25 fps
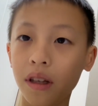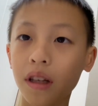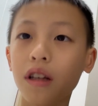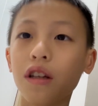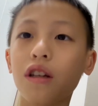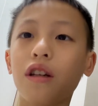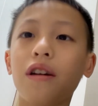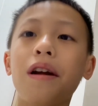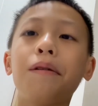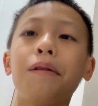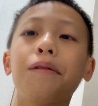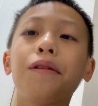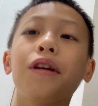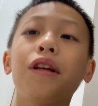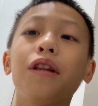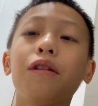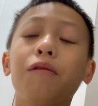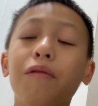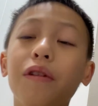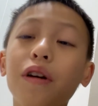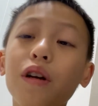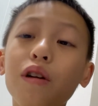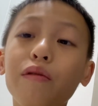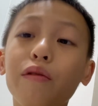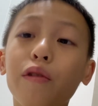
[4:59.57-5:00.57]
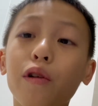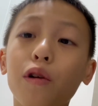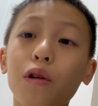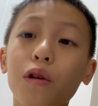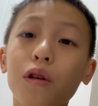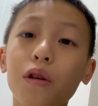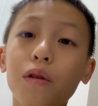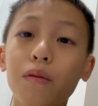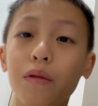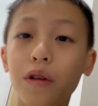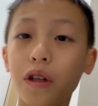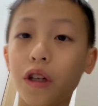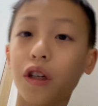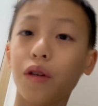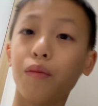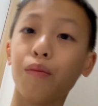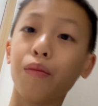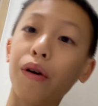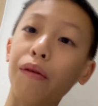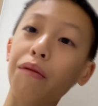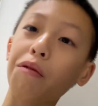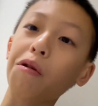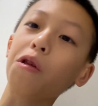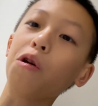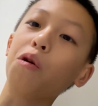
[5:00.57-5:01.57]
So now we say the real version, which is
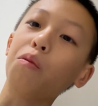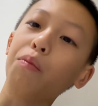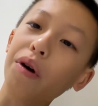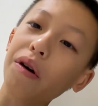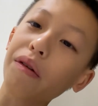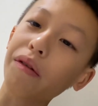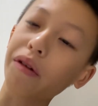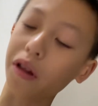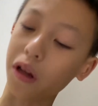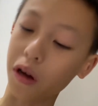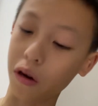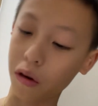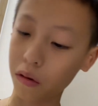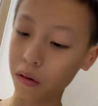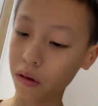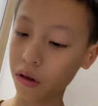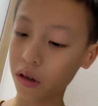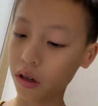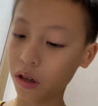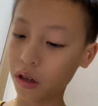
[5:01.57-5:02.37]
buffalo, buffalo,